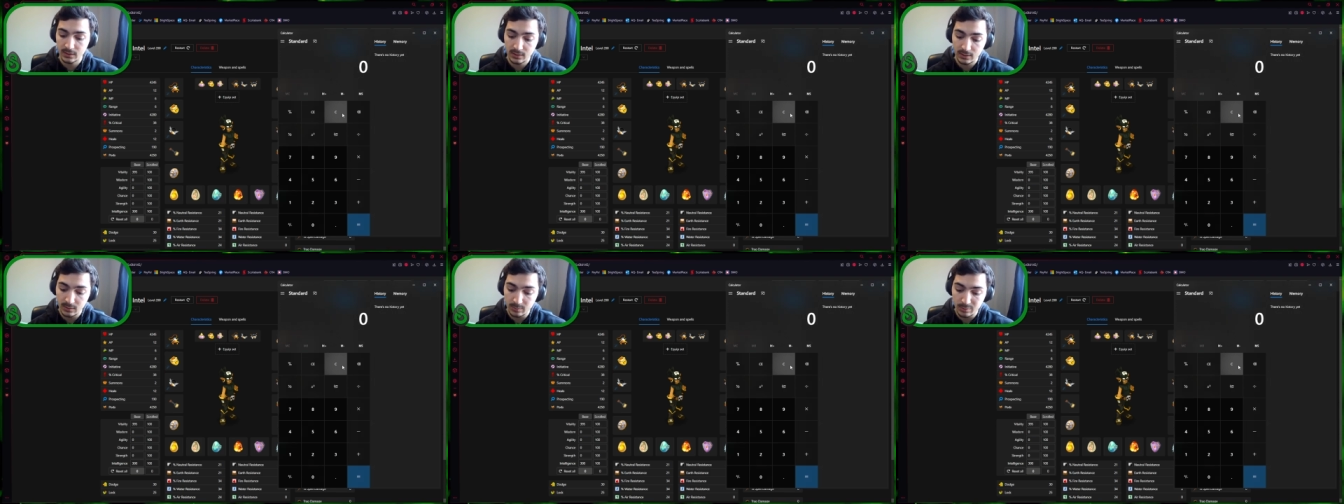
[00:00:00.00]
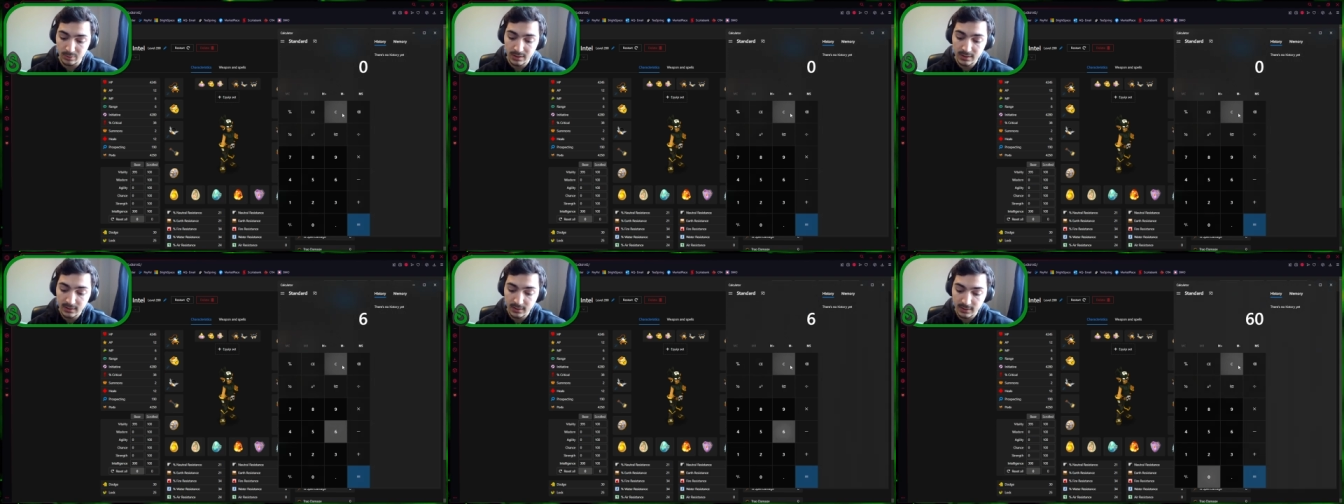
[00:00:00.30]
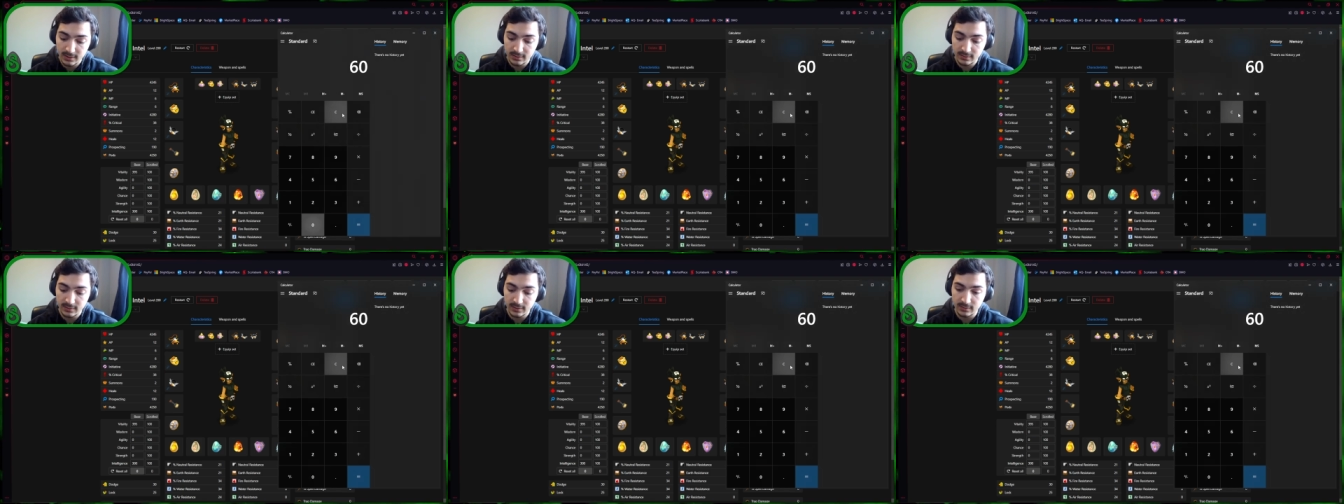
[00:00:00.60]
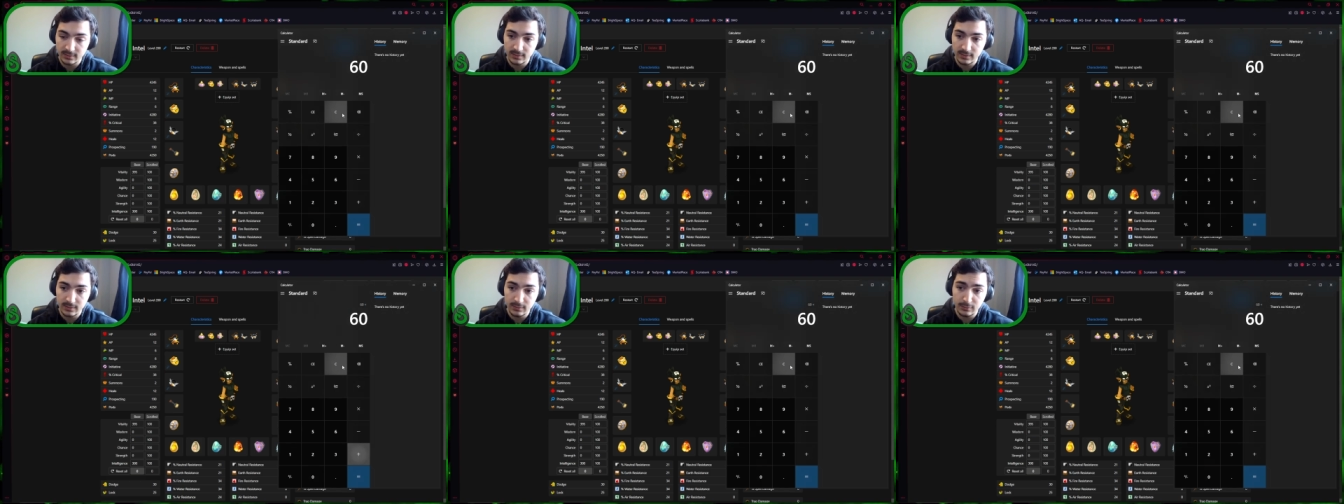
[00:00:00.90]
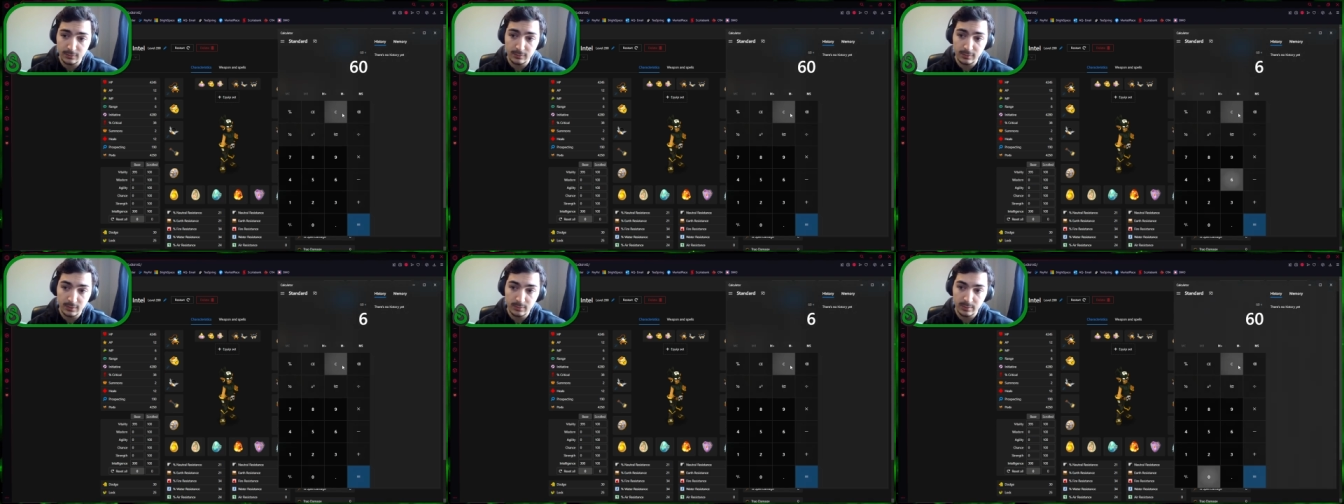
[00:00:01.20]
The pre-tech is sixty,
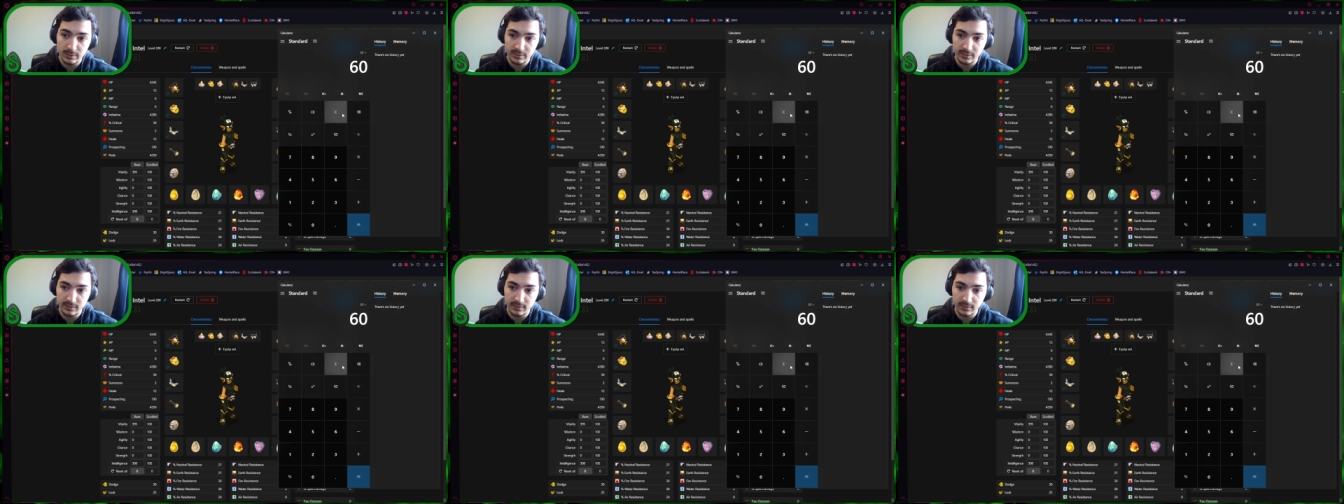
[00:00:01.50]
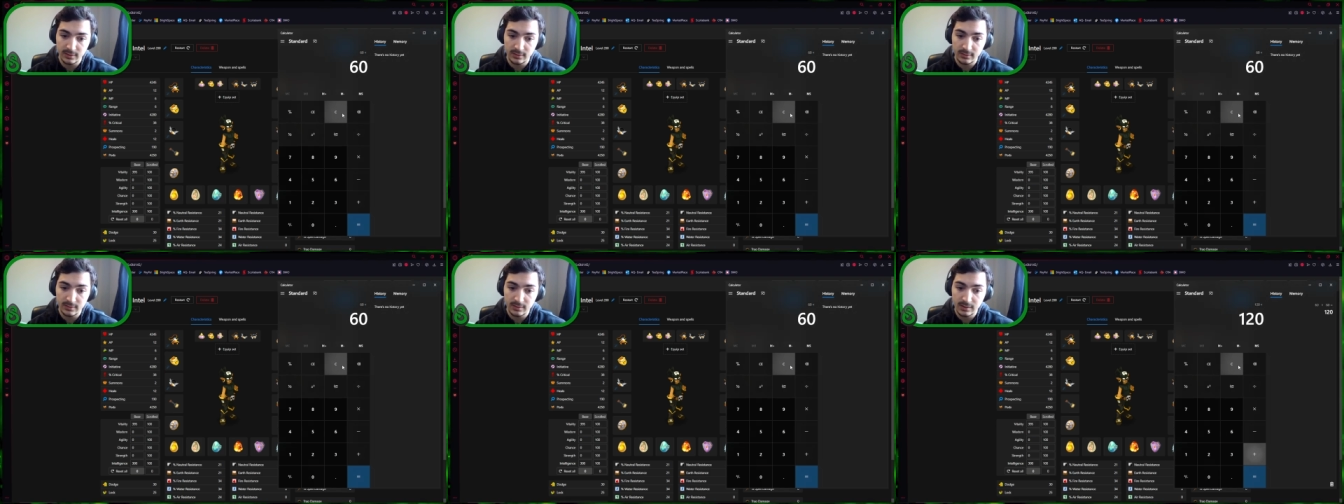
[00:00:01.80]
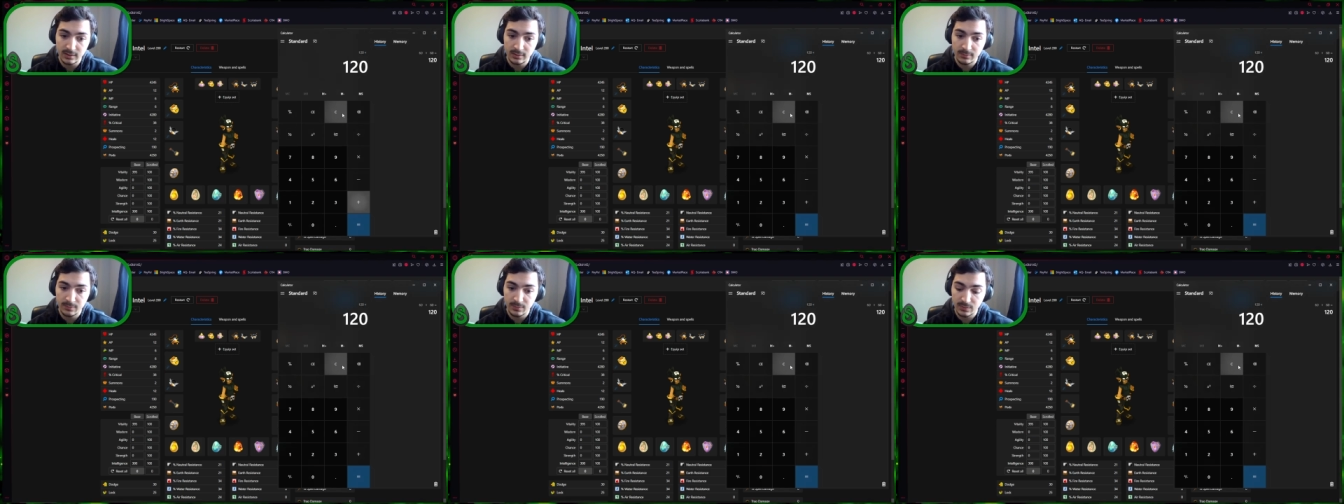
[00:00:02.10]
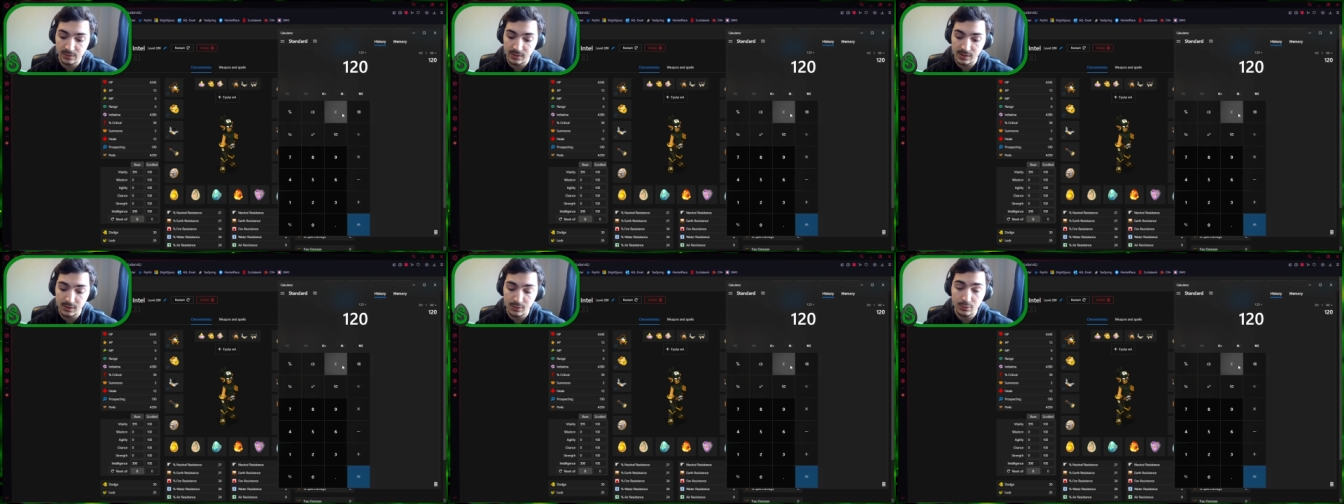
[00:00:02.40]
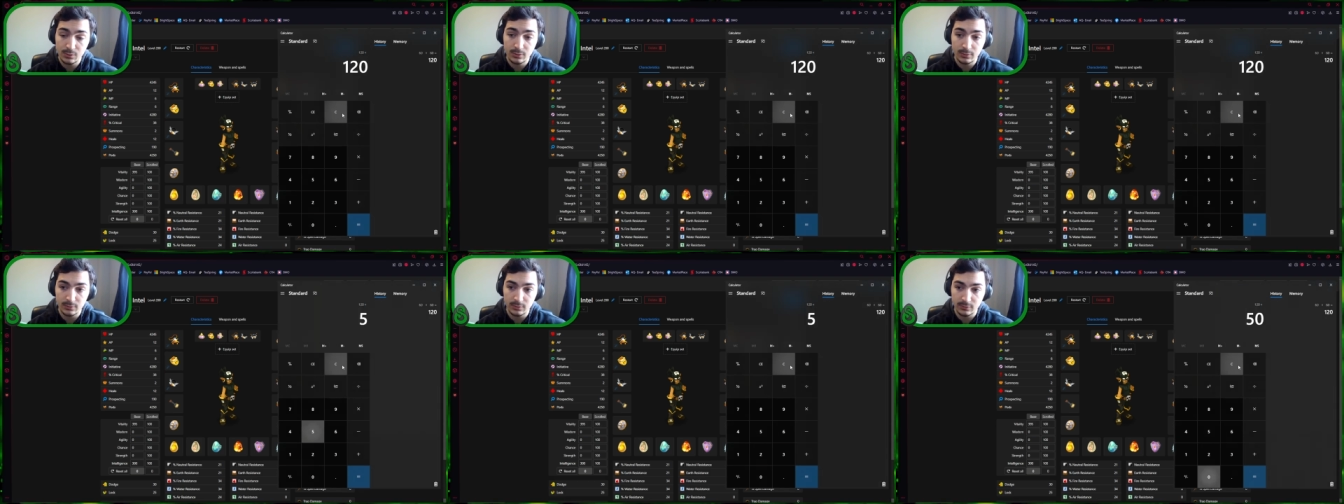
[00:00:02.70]
Vulbus is sixty, the
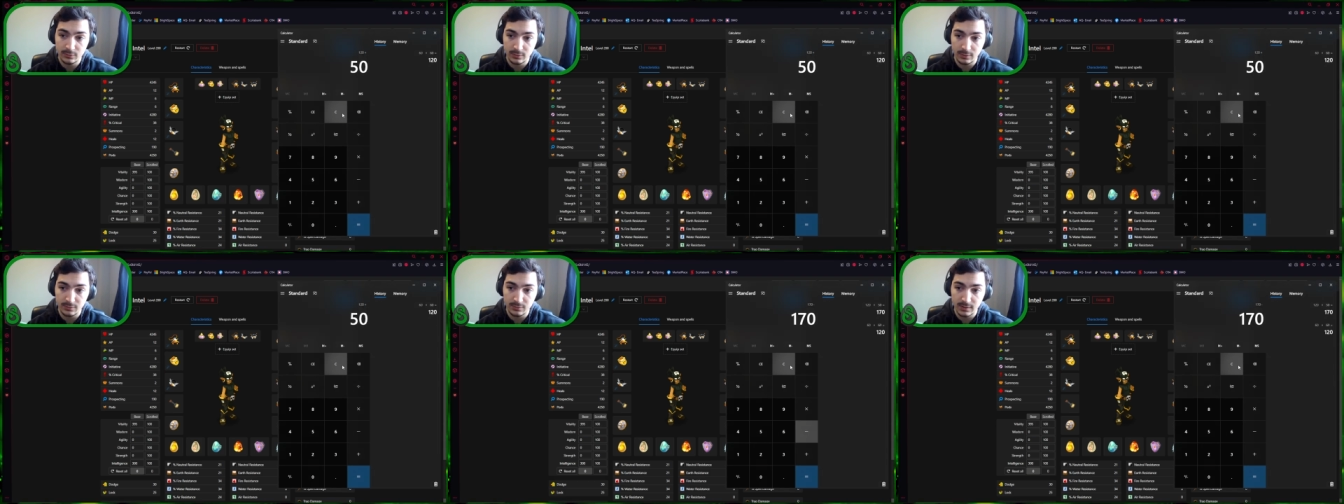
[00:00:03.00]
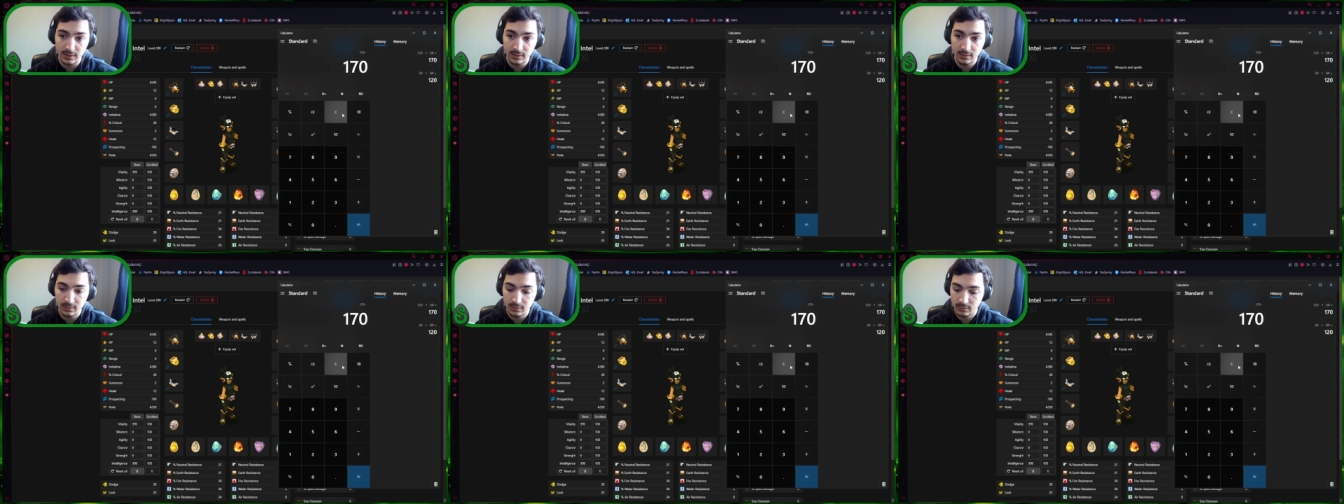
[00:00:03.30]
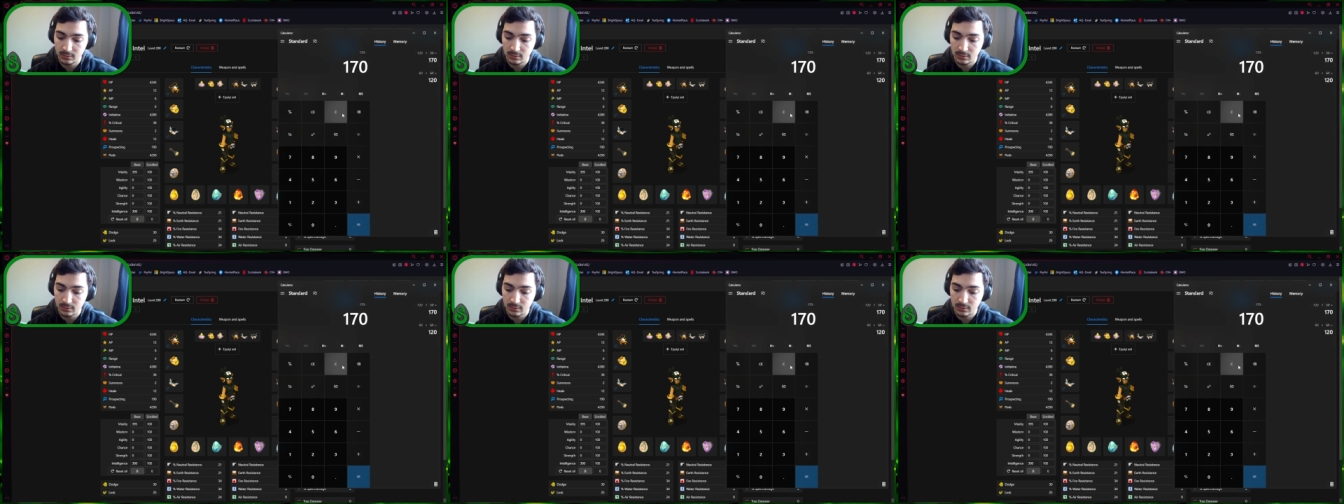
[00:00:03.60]
Ochre is fifty.